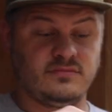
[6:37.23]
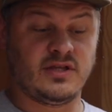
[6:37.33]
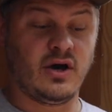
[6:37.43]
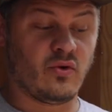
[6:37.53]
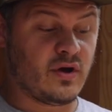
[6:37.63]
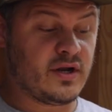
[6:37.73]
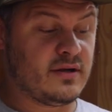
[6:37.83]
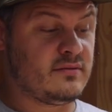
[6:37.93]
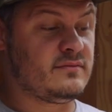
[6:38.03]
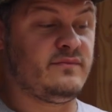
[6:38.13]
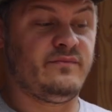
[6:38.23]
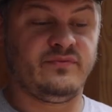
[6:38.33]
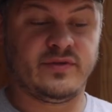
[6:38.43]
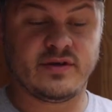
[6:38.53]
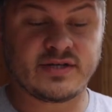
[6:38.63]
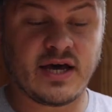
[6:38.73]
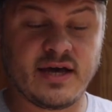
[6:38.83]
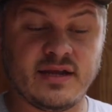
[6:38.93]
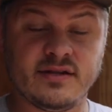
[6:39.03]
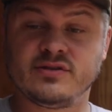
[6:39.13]
they'll run it, they'll
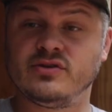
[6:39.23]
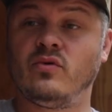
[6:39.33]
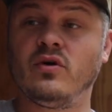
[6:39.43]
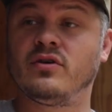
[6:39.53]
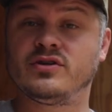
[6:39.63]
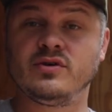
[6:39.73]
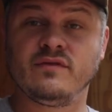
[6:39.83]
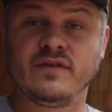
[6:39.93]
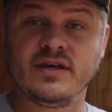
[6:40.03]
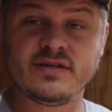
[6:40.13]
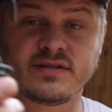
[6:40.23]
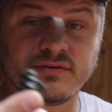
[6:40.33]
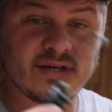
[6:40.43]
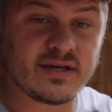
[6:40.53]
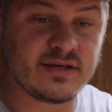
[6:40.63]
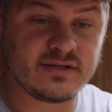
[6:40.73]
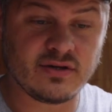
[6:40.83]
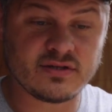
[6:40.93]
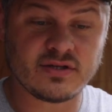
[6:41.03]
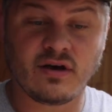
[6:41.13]
tie it into one or two of these, they'll take these
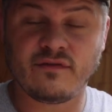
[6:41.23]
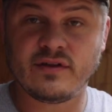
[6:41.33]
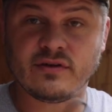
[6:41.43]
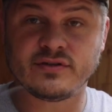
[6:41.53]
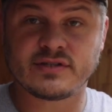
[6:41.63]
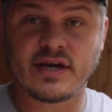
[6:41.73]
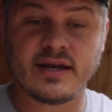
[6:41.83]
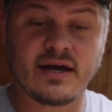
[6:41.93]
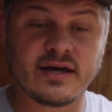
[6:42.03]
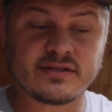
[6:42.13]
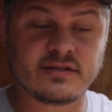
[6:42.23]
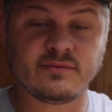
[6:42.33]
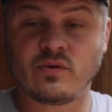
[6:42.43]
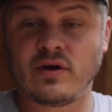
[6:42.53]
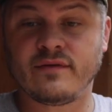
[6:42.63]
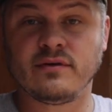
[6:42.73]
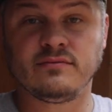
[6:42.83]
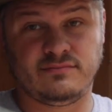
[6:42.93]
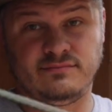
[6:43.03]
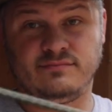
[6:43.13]
hooks off and they'll just tie knots in them or whatever,
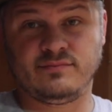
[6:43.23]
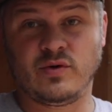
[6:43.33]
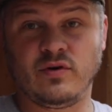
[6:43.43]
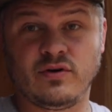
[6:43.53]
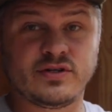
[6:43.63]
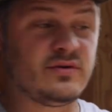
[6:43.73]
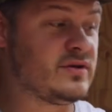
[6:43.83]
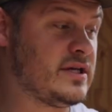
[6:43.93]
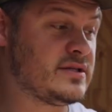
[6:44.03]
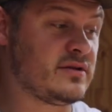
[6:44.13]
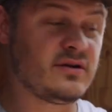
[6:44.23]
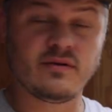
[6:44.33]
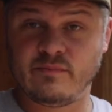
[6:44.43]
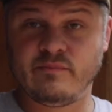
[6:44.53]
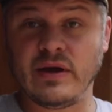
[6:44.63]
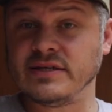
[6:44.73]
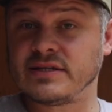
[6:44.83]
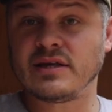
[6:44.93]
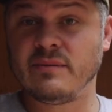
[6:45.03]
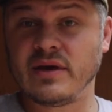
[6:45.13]
put one or two of these on there,
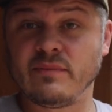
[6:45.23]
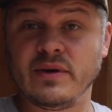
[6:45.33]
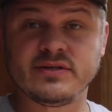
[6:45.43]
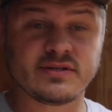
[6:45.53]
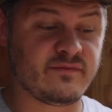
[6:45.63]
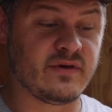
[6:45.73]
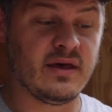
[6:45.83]
basically a big piece of